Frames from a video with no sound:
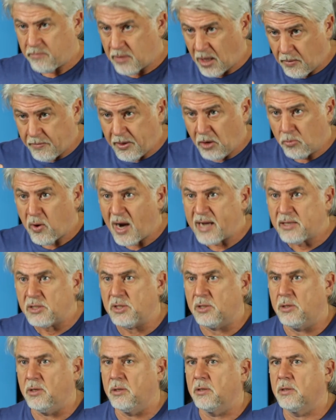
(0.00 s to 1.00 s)
They'll be
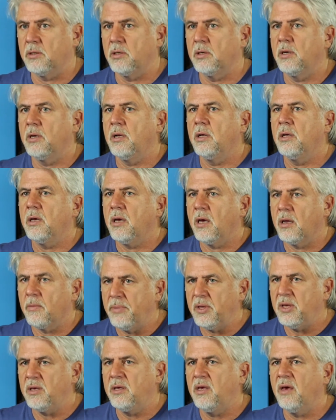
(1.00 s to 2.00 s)
rescued and
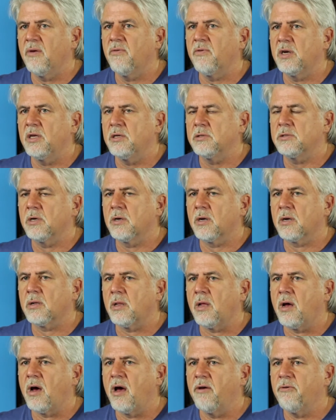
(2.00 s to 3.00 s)
be given eternal
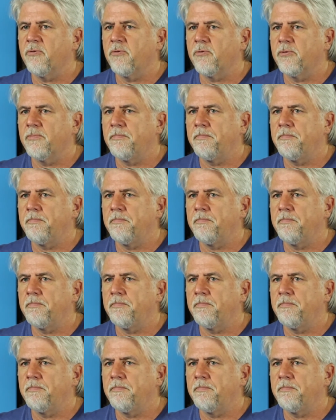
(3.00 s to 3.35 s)
life.